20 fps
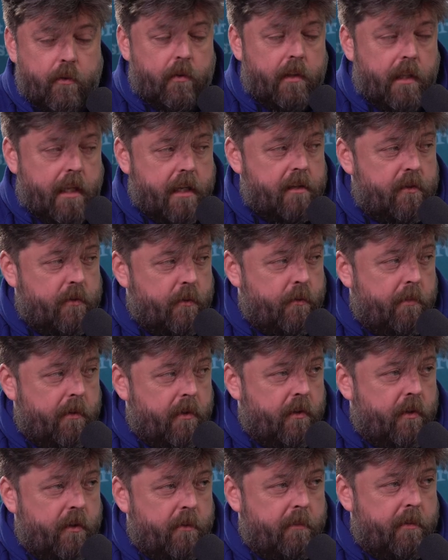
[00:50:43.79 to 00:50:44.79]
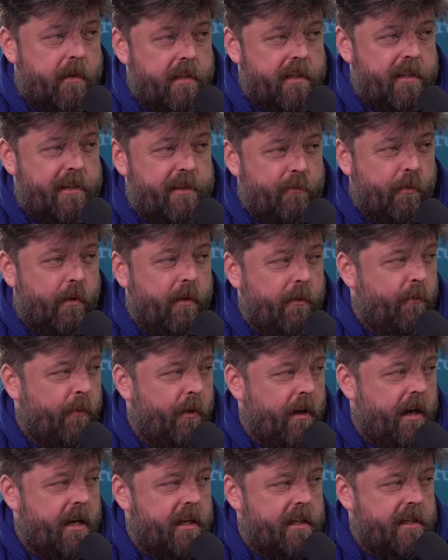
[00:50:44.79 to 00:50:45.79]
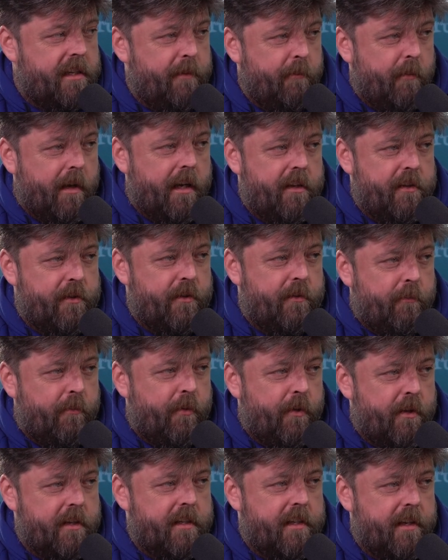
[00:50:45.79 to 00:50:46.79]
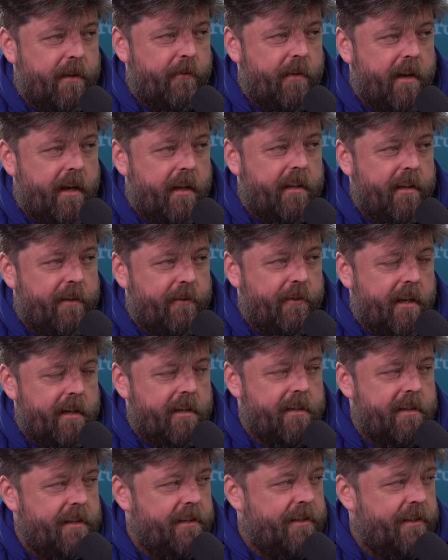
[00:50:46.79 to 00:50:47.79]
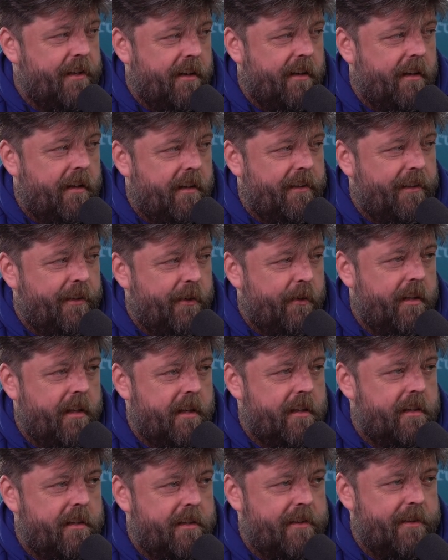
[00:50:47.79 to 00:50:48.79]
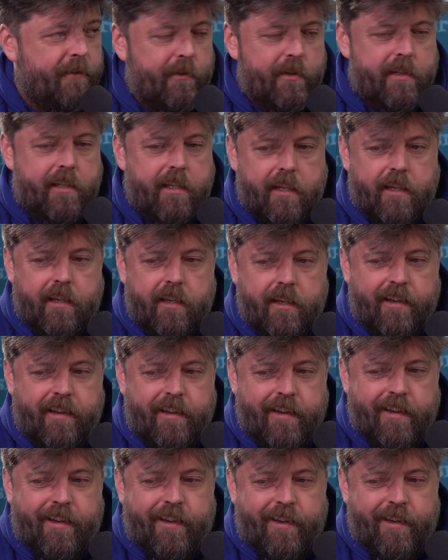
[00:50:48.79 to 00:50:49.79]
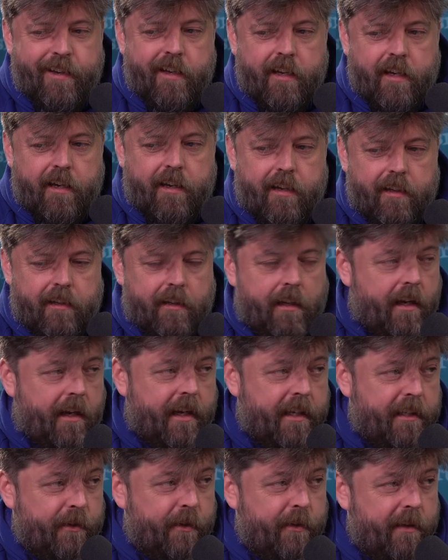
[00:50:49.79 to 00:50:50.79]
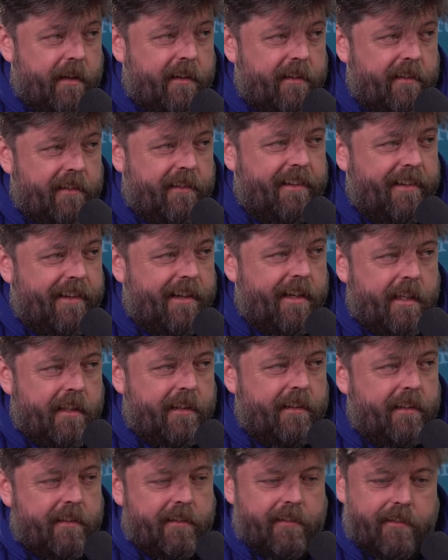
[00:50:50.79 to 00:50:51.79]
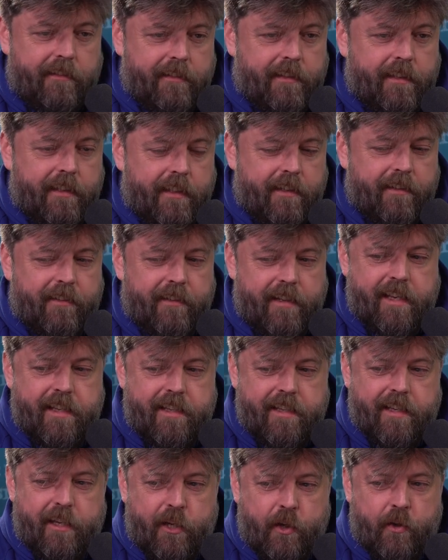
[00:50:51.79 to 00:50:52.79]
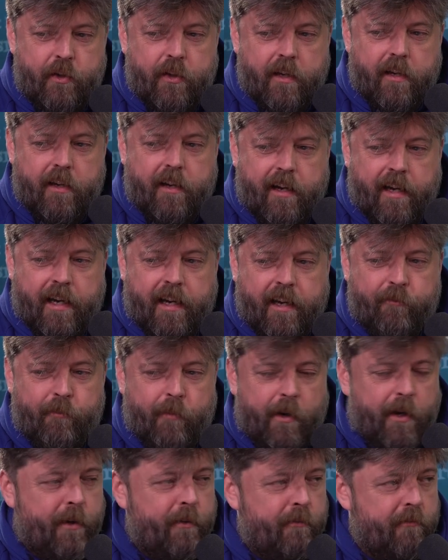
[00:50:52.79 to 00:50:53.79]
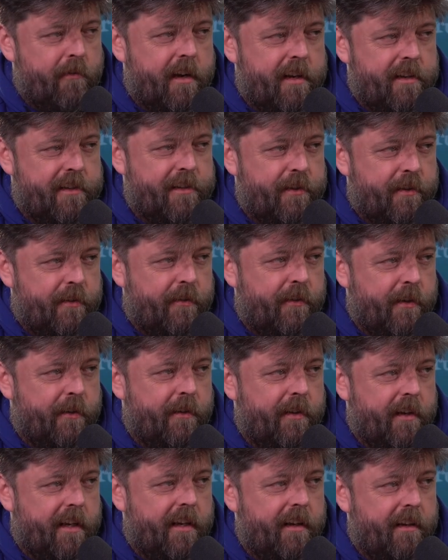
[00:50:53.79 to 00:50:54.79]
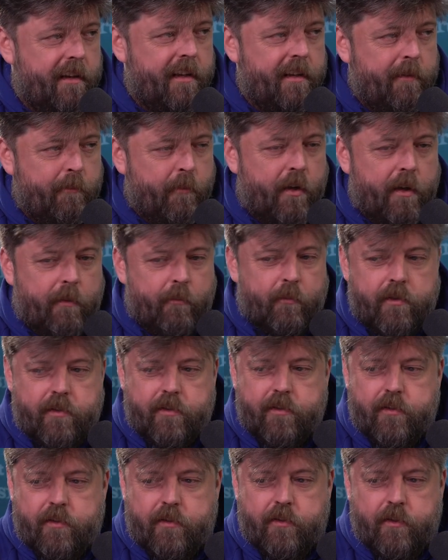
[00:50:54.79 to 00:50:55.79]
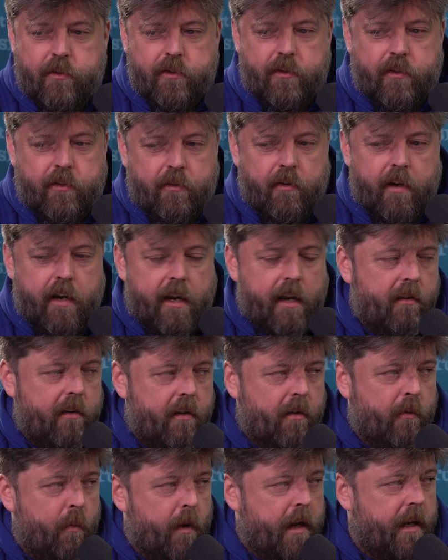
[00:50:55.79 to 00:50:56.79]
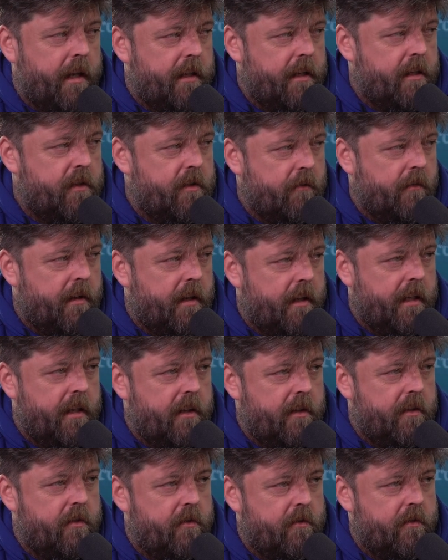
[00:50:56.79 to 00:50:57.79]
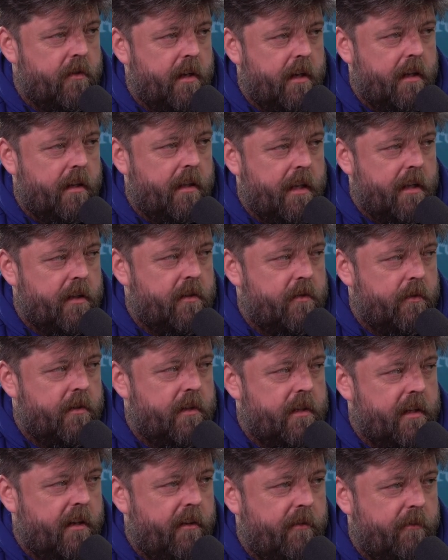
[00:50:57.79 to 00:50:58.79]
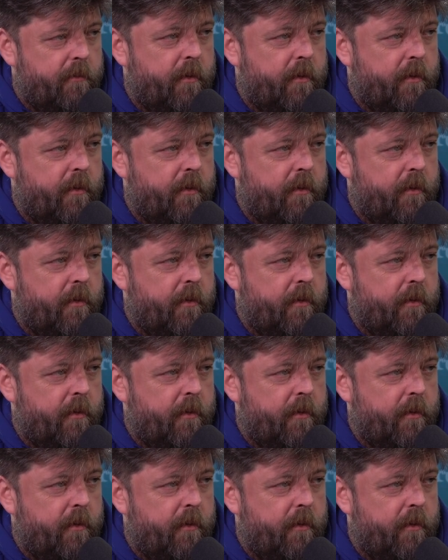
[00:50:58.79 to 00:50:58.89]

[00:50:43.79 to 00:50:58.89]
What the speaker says: Called Let's Talk About Dog Business. What actually made you put yourself out there and actually start doing this? Because obviously, like, I do it, and you know, you do. I have my own reasons for doing it, and mine was just to create awareness around the industry and that sort of stuff.